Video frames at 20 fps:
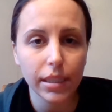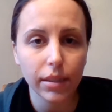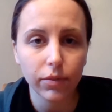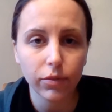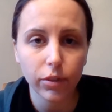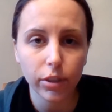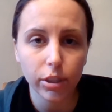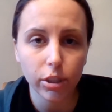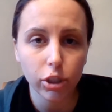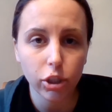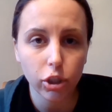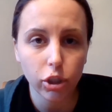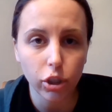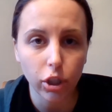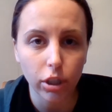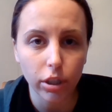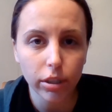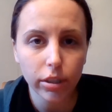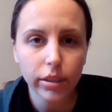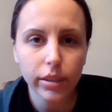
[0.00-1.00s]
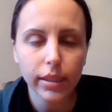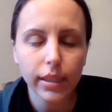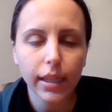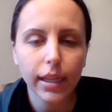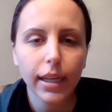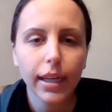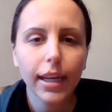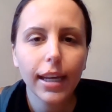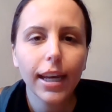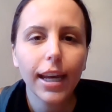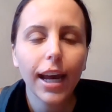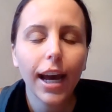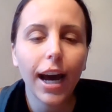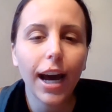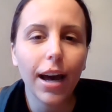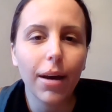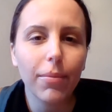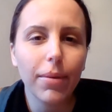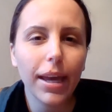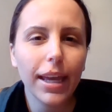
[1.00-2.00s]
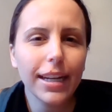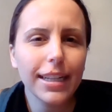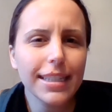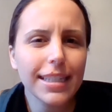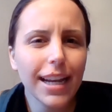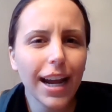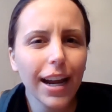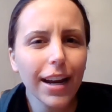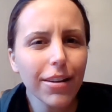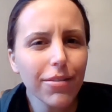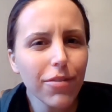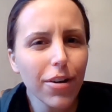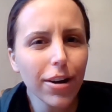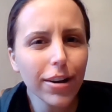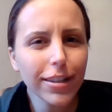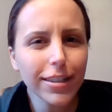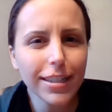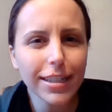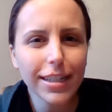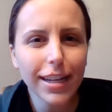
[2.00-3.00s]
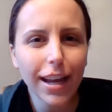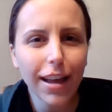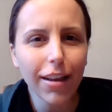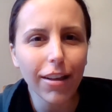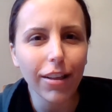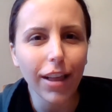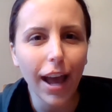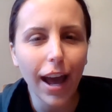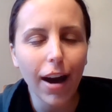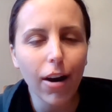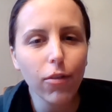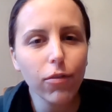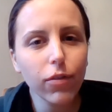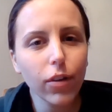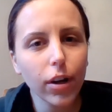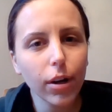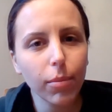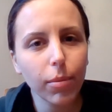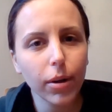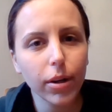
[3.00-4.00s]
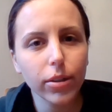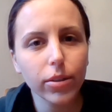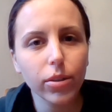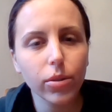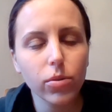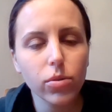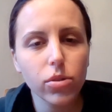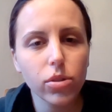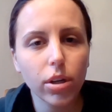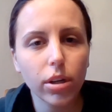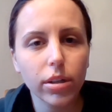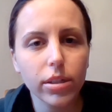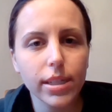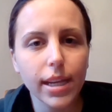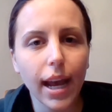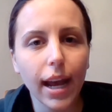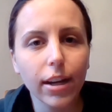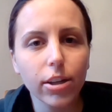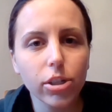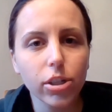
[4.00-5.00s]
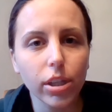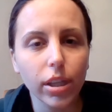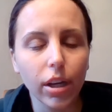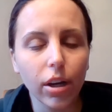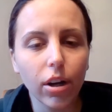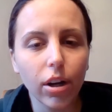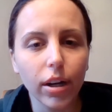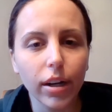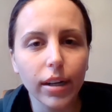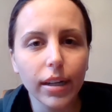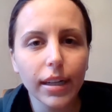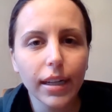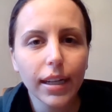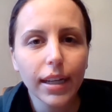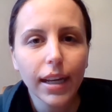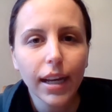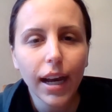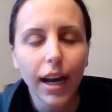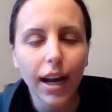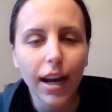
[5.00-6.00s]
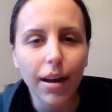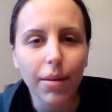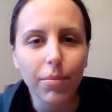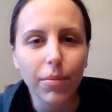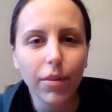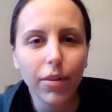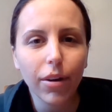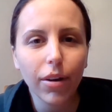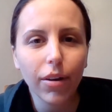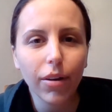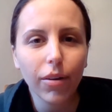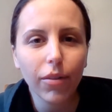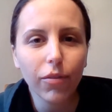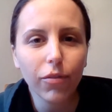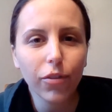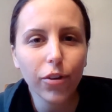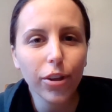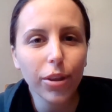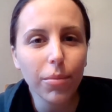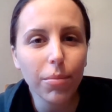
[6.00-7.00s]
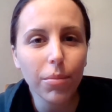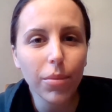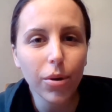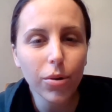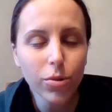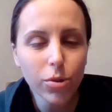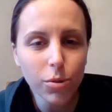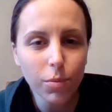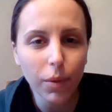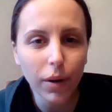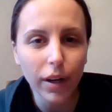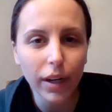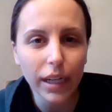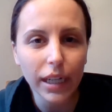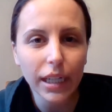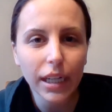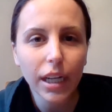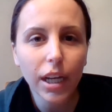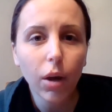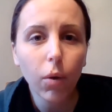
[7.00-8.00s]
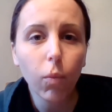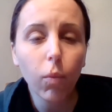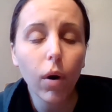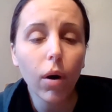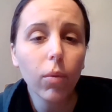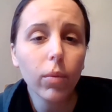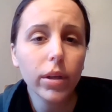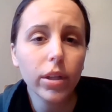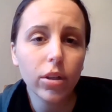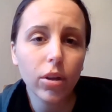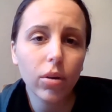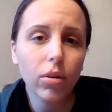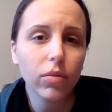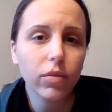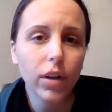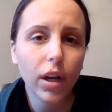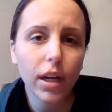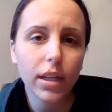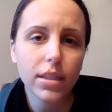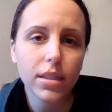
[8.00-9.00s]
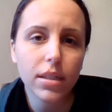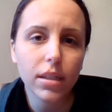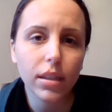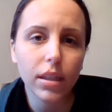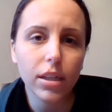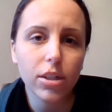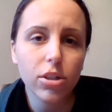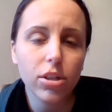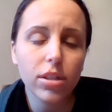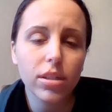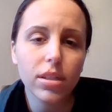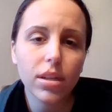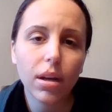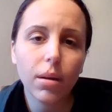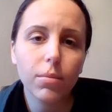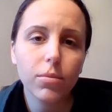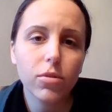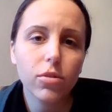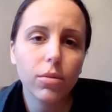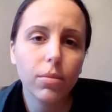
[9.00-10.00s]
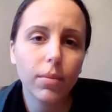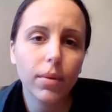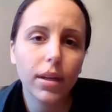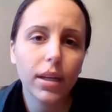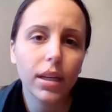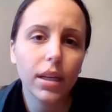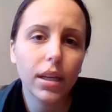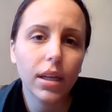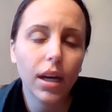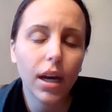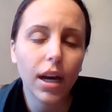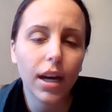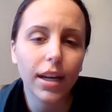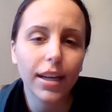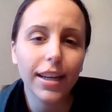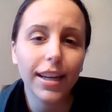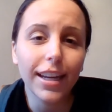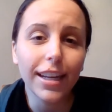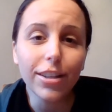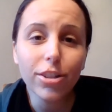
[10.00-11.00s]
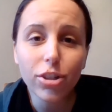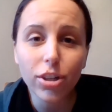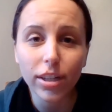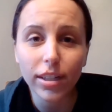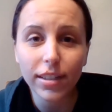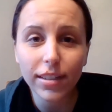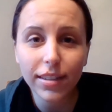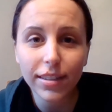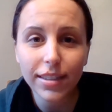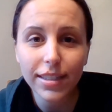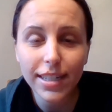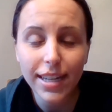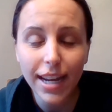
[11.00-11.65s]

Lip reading: different stars. And it's kind of hard to tell how far apart those stars actually are. For the most part, what we know of constellations comes from ancient